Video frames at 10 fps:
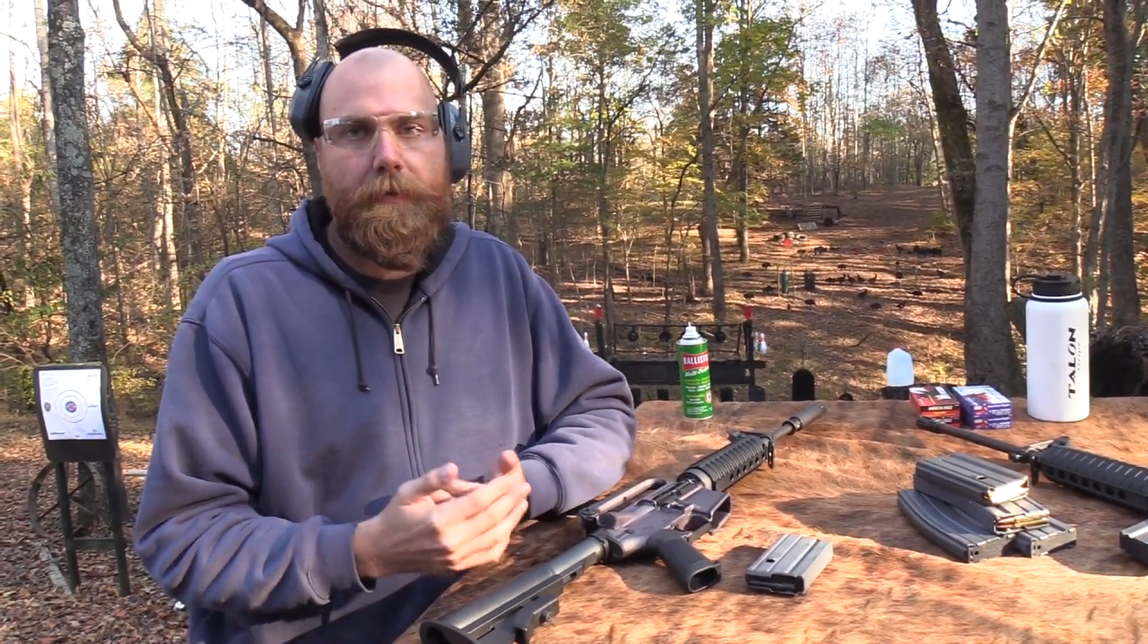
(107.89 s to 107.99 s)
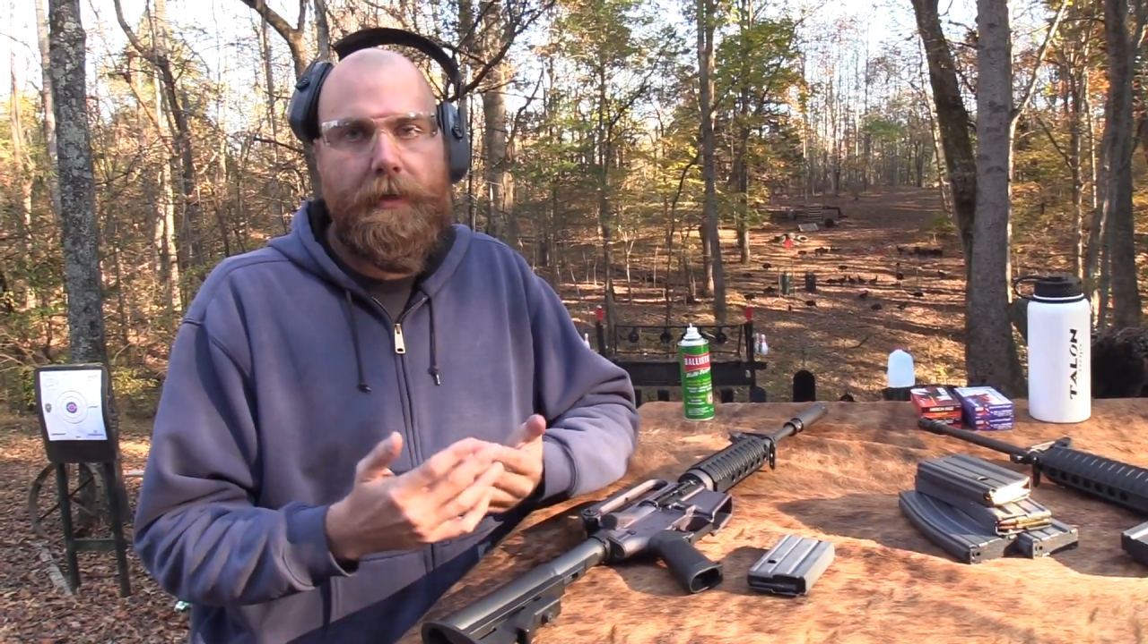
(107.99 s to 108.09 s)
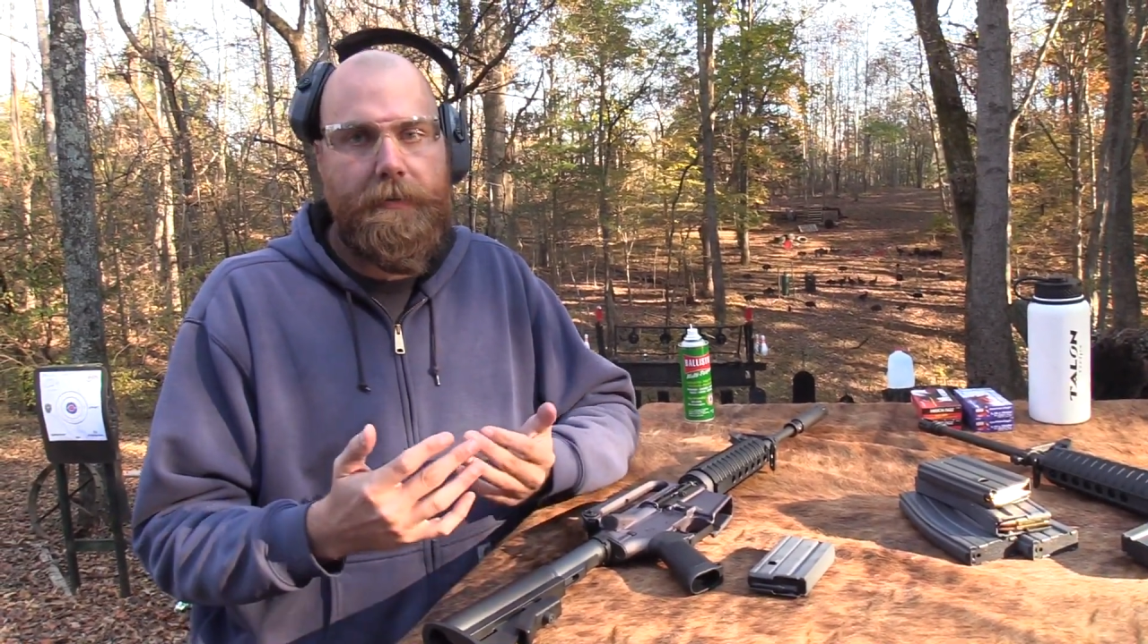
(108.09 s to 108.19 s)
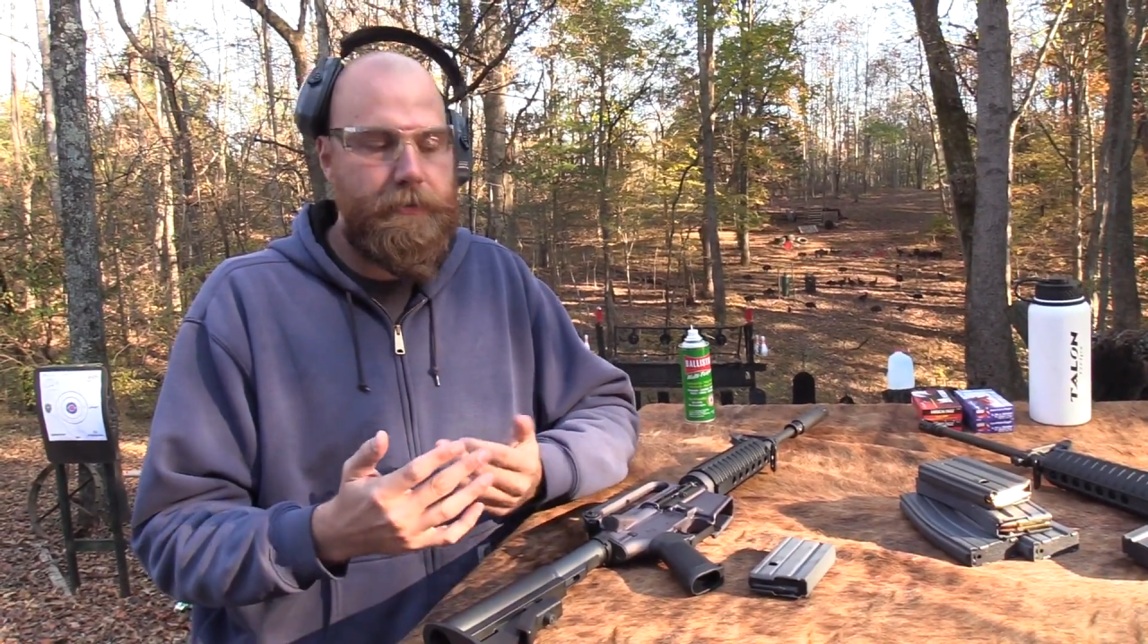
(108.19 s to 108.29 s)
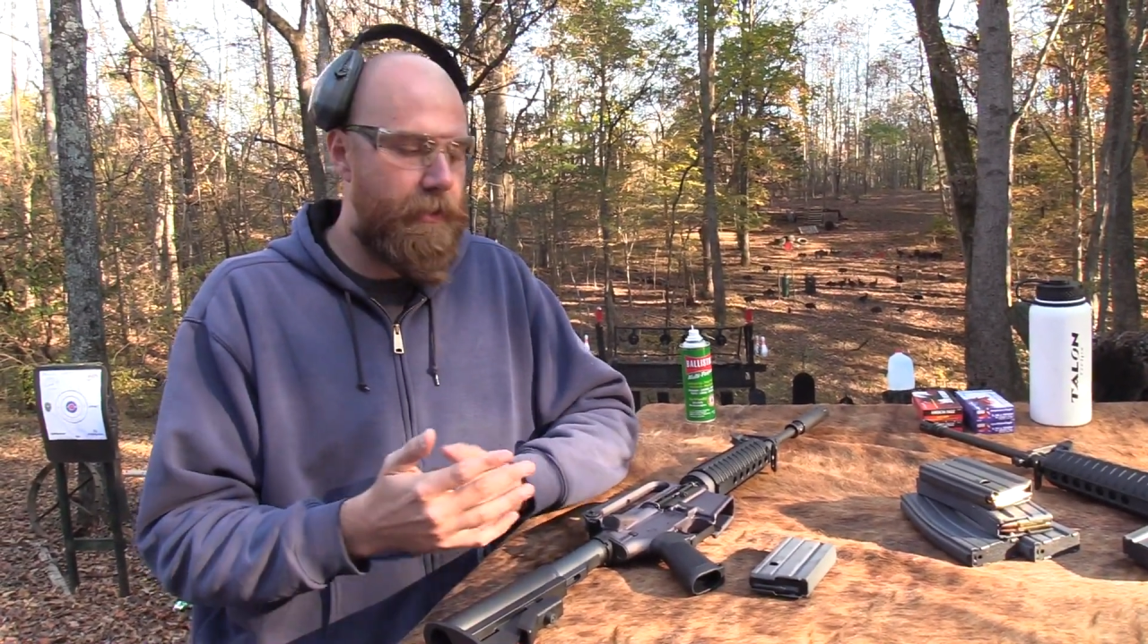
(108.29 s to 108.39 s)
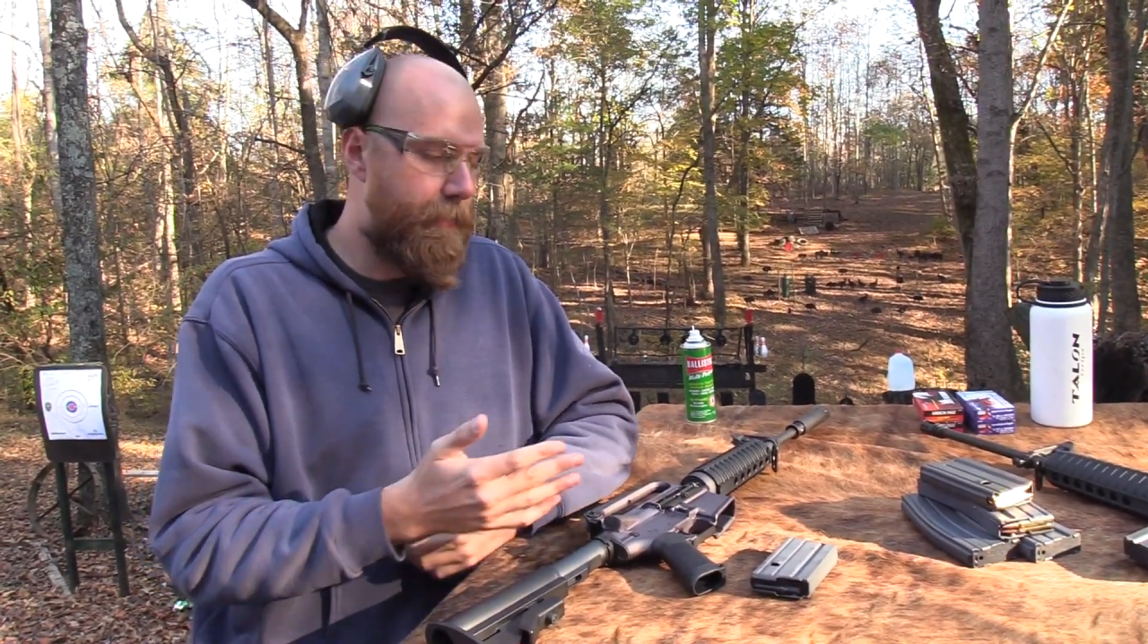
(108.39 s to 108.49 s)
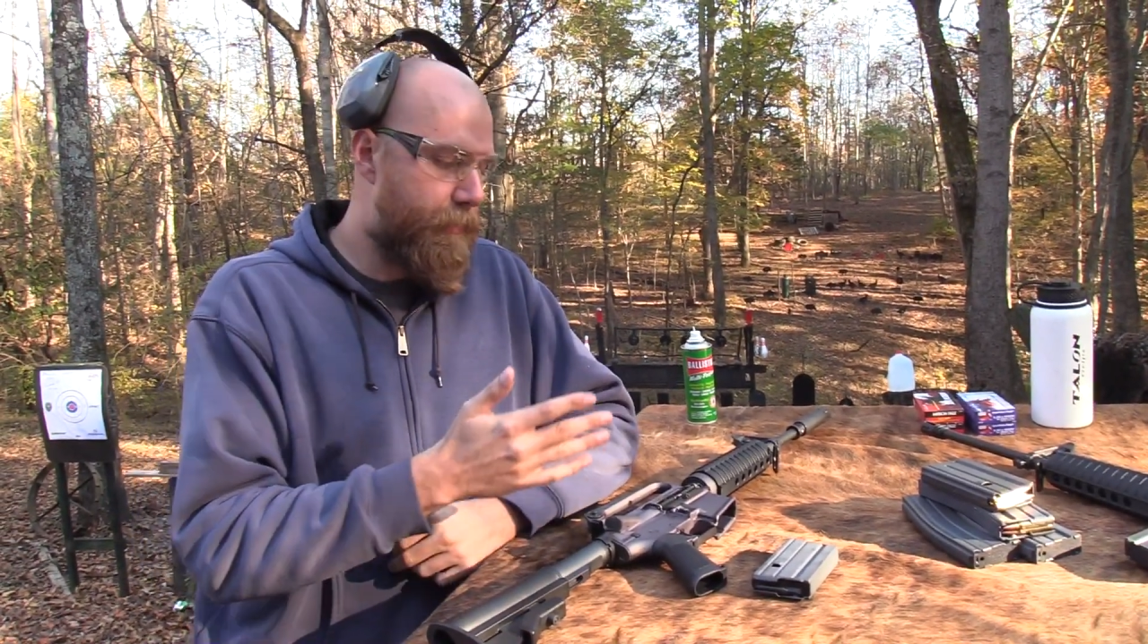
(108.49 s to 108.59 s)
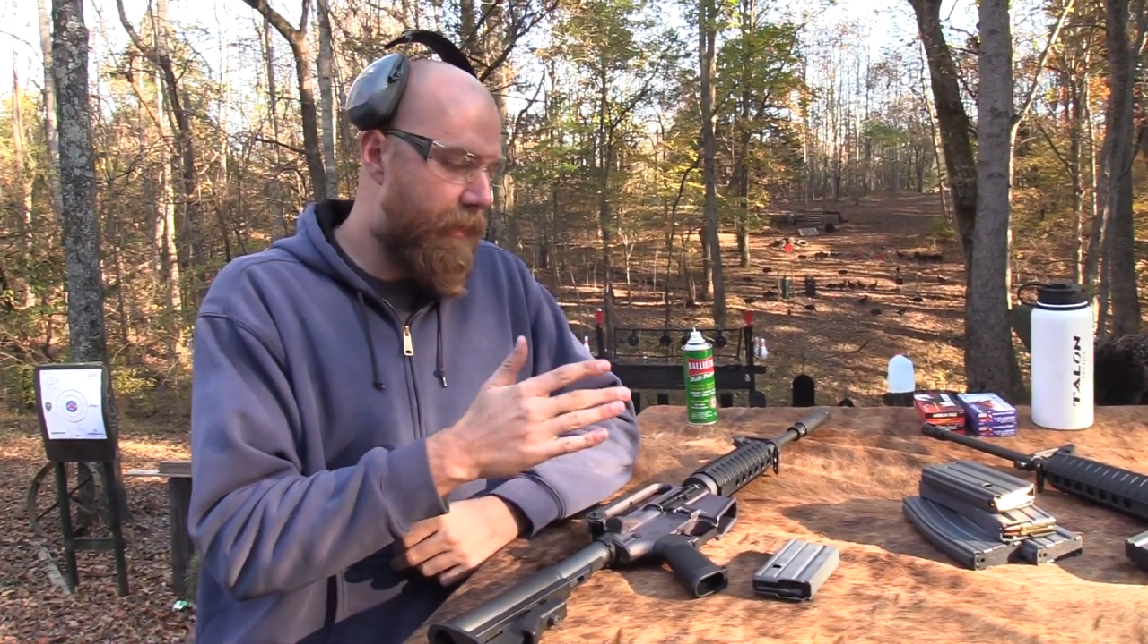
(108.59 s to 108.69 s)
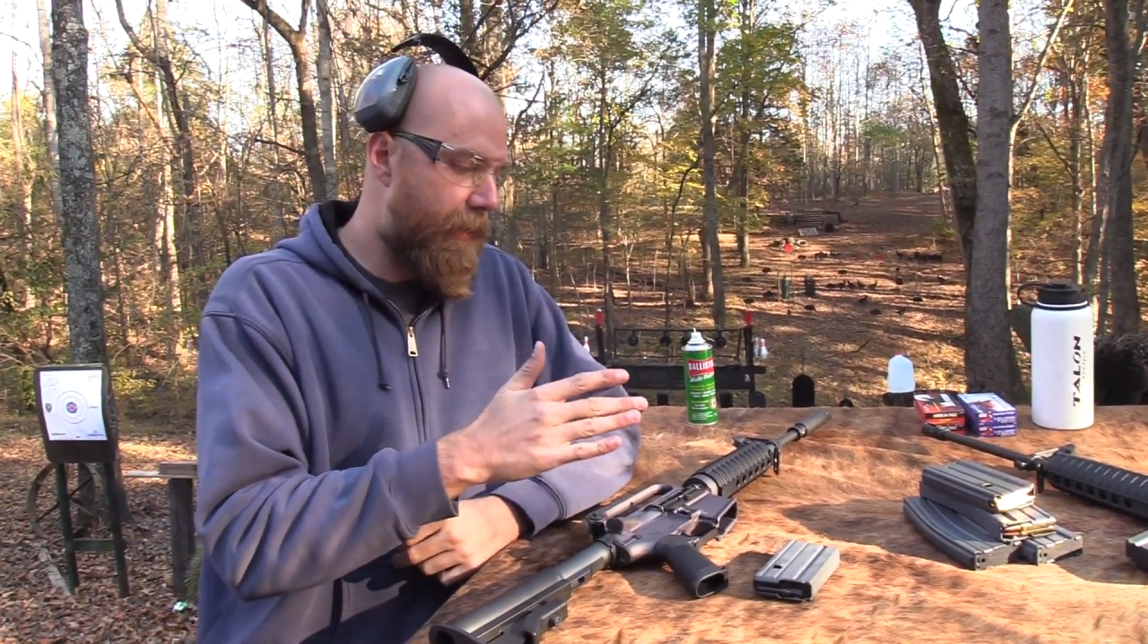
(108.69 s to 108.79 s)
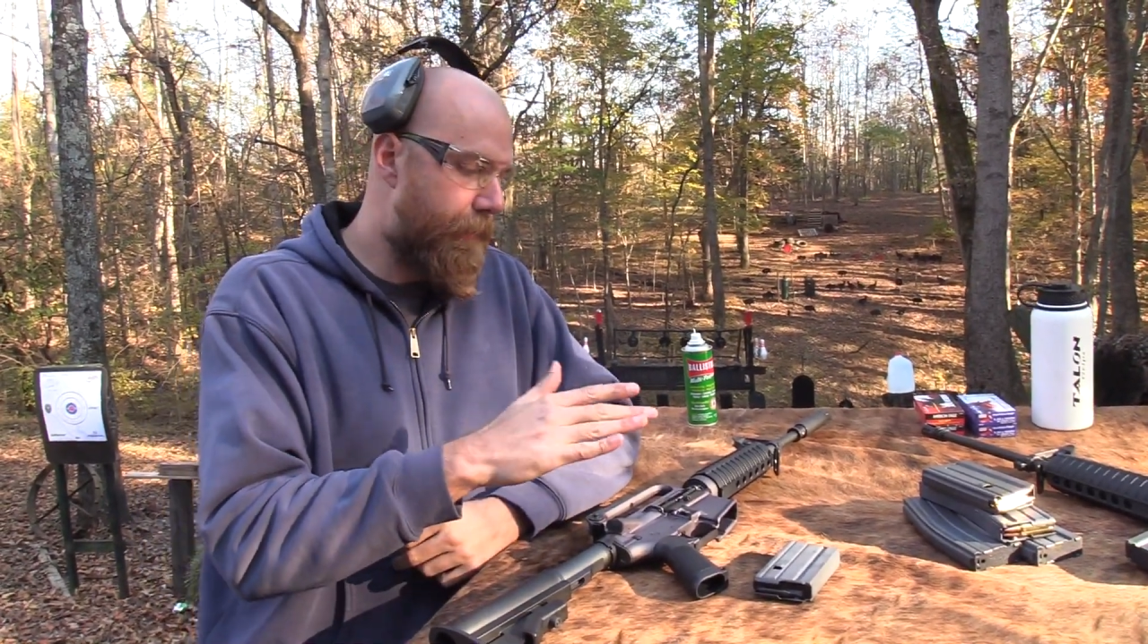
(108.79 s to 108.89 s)
right at the same
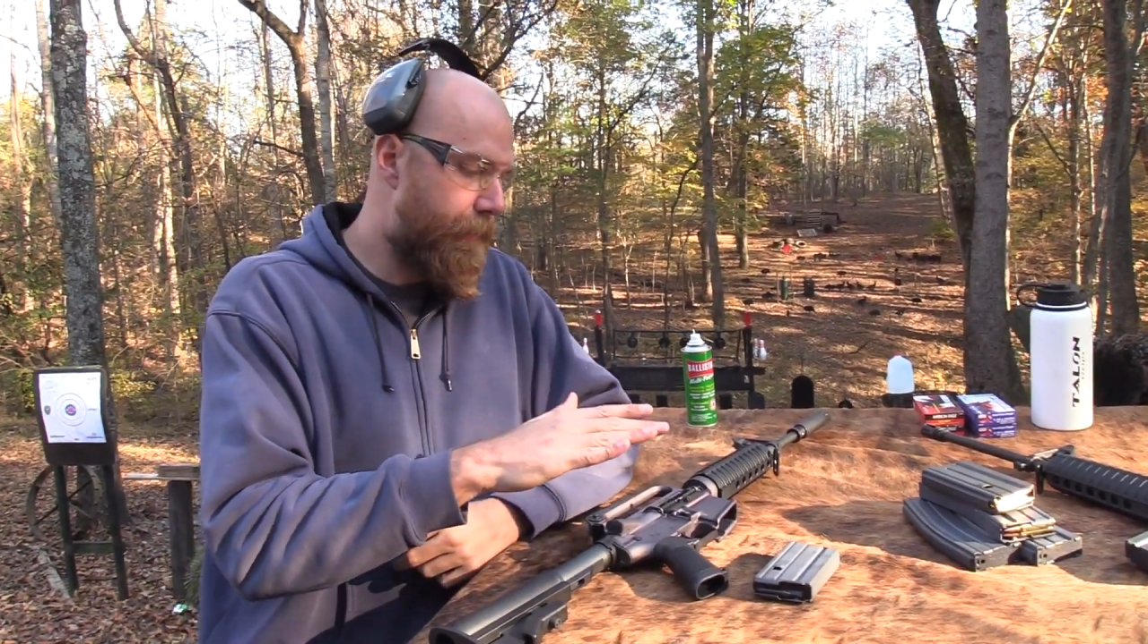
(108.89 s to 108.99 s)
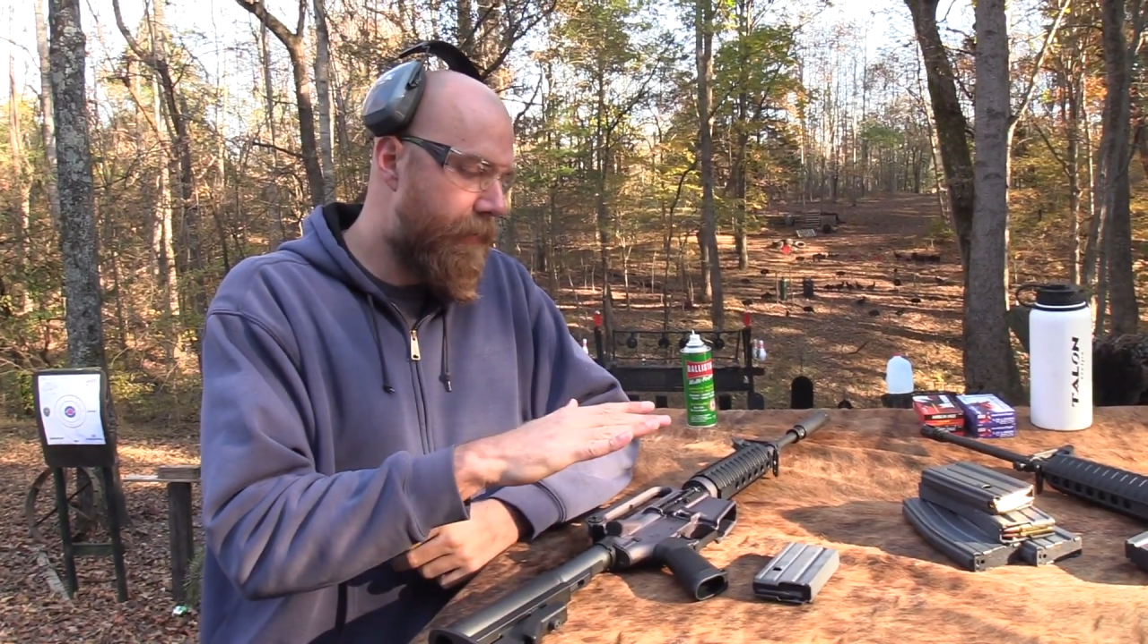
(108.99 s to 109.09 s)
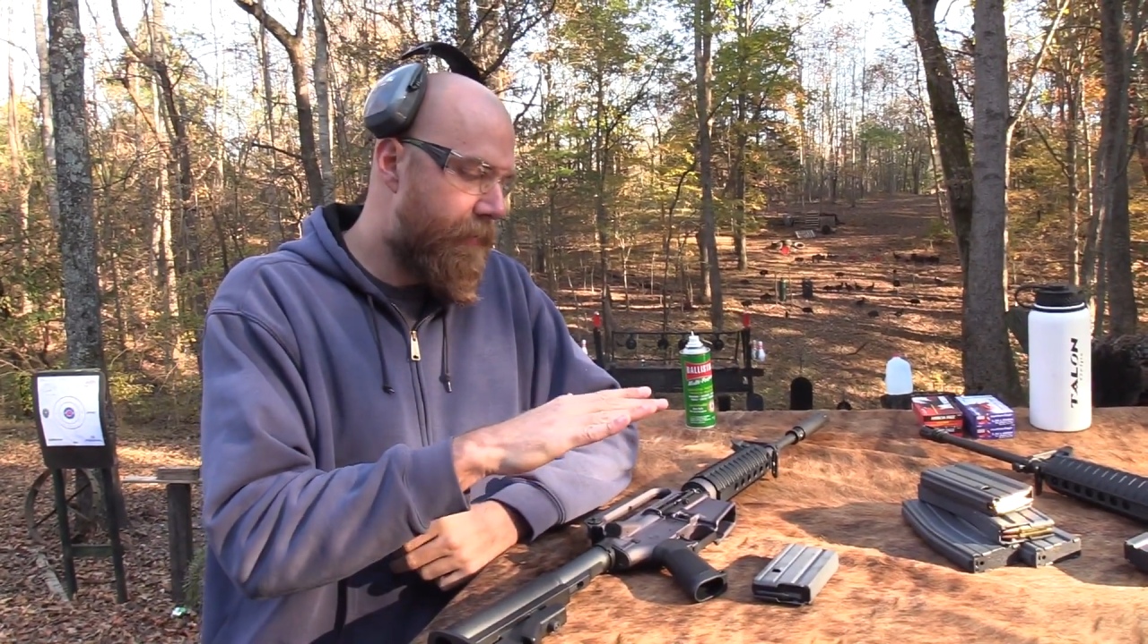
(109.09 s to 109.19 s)
time